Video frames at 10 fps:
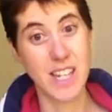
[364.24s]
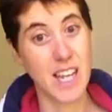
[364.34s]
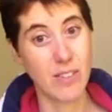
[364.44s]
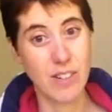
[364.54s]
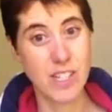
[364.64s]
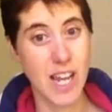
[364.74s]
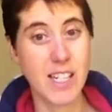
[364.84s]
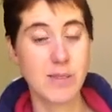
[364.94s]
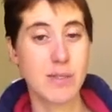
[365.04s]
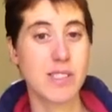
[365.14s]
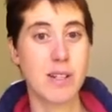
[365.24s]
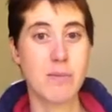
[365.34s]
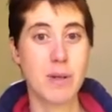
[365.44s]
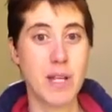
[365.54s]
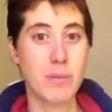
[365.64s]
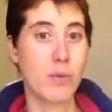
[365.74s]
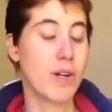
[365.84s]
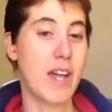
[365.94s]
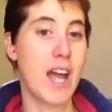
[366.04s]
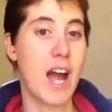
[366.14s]
to even days with some people,
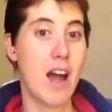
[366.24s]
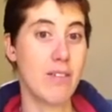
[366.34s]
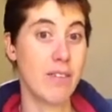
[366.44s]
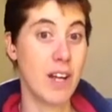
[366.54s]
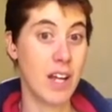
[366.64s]
where they have